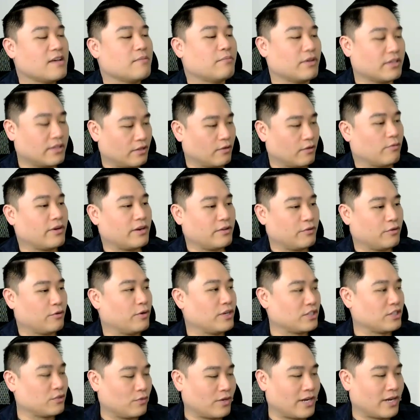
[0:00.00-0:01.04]
But the
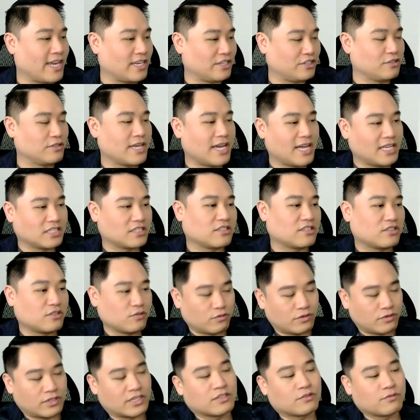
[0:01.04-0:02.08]
reason why I do that is
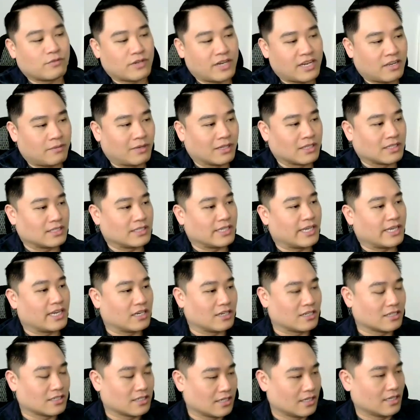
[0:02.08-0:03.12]
because when I come on
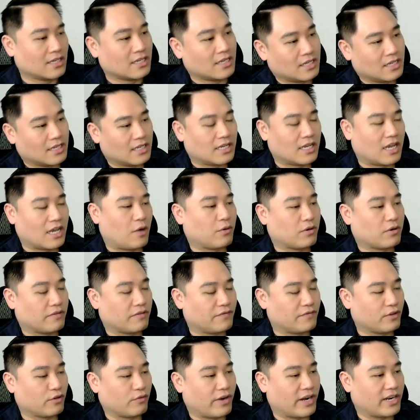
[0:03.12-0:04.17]
stage, I want to
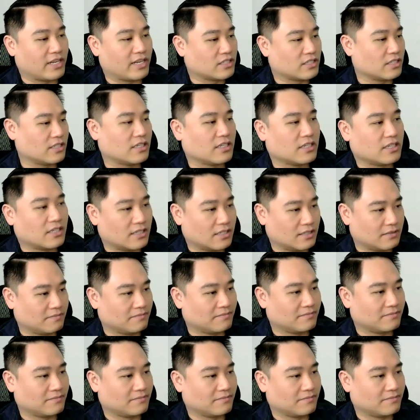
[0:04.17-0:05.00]
feel ready to